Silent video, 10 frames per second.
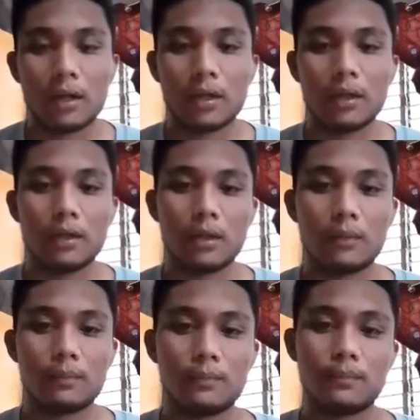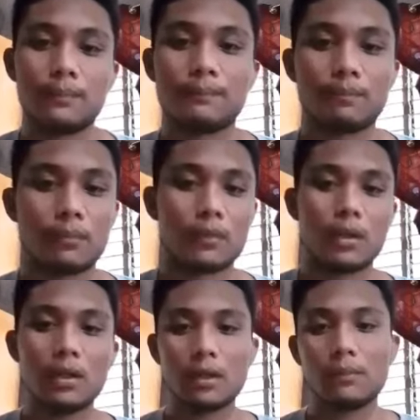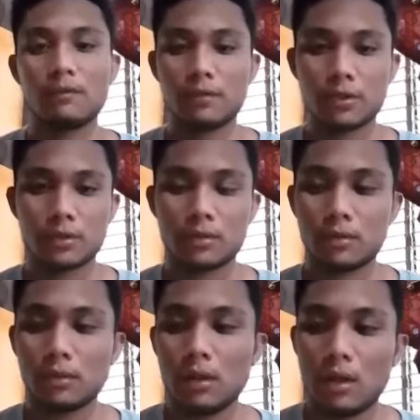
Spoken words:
kingdom, division,